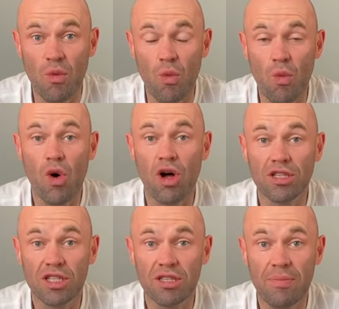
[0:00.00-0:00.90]

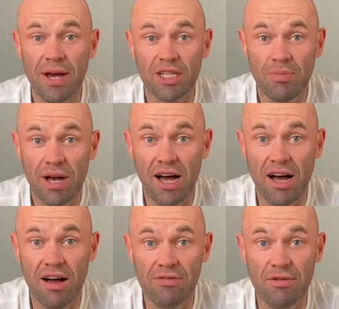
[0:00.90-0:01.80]
what's the best
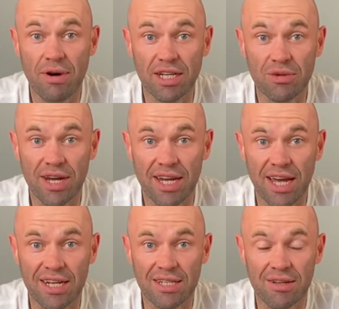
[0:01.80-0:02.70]
part of a race
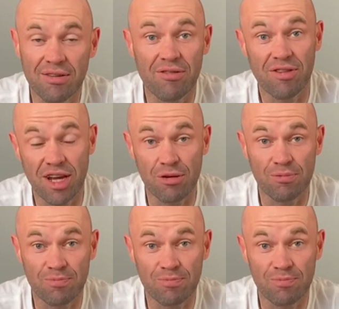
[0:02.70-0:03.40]
weekend for you?